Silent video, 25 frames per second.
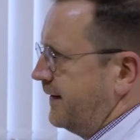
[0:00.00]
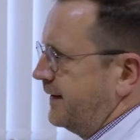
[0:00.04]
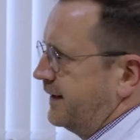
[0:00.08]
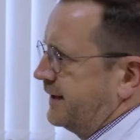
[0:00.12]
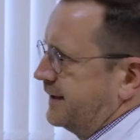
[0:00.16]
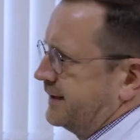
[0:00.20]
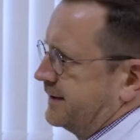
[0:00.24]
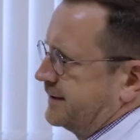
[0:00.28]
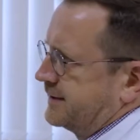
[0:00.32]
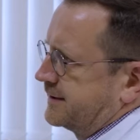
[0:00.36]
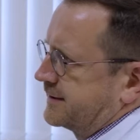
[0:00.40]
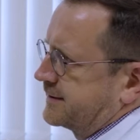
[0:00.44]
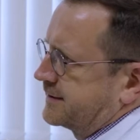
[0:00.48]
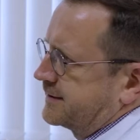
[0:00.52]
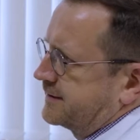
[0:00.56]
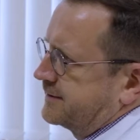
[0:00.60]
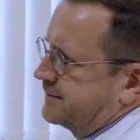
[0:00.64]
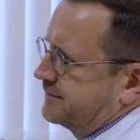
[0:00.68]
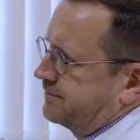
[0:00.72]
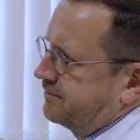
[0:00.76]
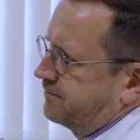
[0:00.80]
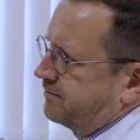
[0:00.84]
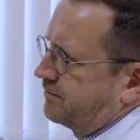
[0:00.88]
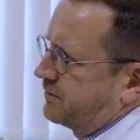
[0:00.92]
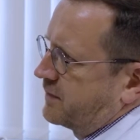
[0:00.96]
and
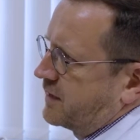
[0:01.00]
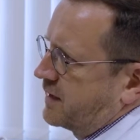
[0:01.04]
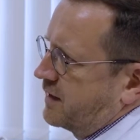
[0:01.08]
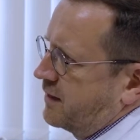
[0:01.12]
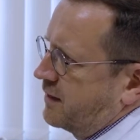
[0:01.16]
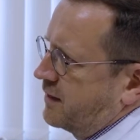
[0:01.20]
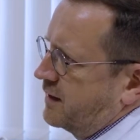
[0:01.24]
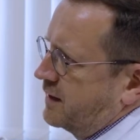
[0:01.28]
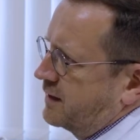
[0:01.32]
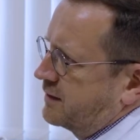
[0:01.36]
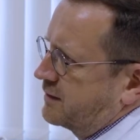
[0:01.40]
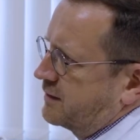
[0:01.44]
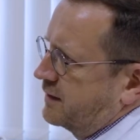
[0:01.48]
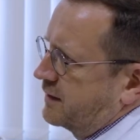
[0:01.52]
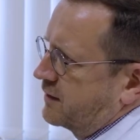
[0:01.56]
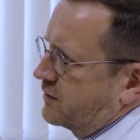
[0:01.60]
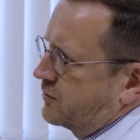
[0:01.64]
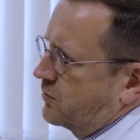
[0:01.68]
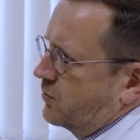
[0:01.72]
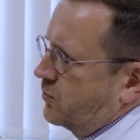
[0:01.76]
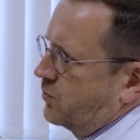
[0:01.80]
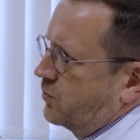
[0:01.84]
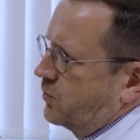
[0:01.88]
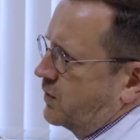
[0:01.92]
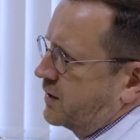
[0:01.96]
this is
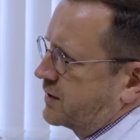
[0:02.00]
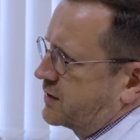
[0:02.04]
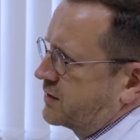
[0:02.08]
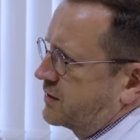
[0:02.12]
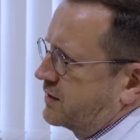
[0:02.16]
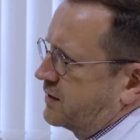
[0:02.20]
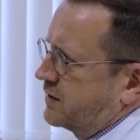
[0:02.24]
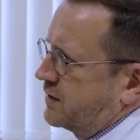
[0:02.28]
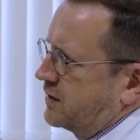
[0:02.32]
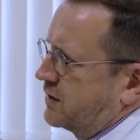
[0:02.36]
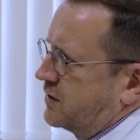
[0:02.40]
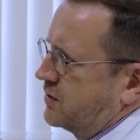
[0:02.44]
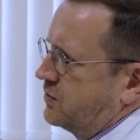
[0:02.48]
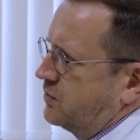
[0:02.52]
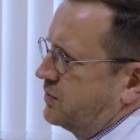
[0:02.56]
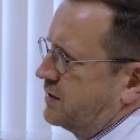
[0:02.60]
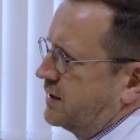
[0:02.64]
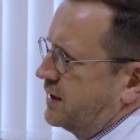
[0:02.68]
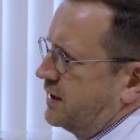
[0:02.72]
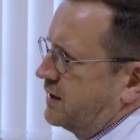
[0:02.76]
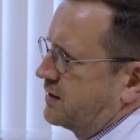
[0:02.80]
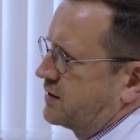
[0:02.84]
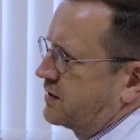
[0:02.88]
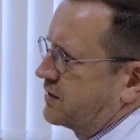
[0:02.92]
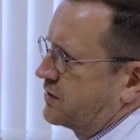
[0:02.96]
what you
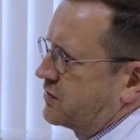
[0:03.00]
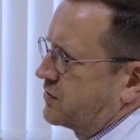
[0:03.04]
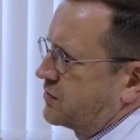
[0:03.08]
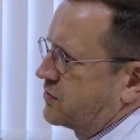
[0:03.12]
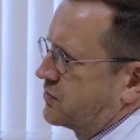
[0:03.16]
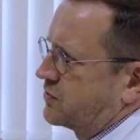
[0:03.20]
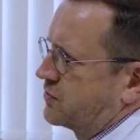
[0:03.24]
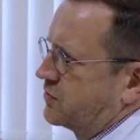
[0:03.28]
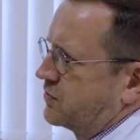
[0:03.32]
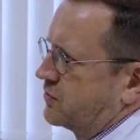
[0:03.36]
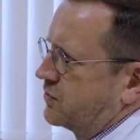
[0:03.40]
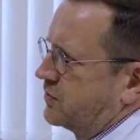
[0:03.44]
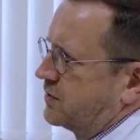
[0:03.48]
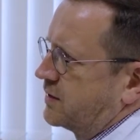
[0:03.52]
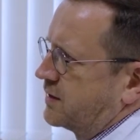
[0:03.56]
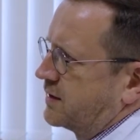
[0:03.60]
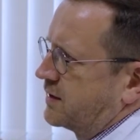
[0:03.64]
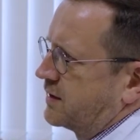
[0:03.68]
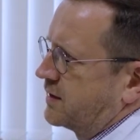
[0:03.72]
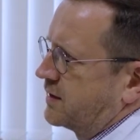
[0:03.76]
need to